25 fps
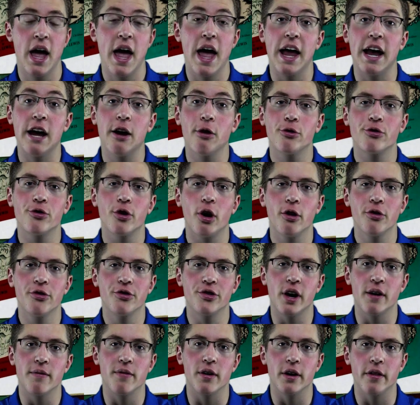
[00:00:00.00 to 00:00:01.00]
Here's all
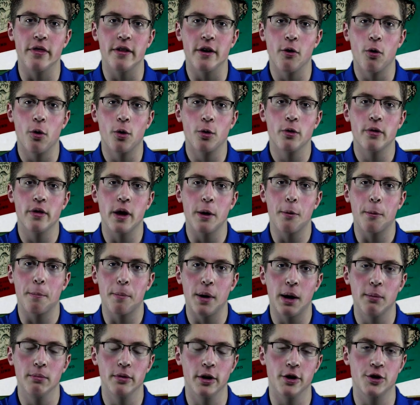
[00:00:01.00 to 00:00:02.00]
7 in the order they were
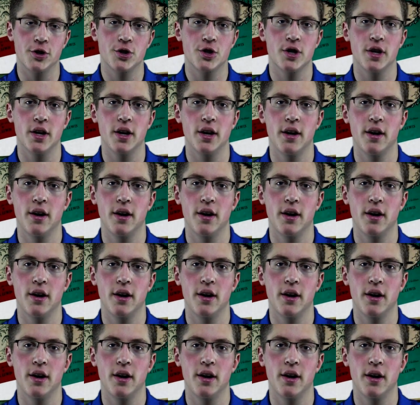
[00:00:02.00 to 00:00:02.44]
published: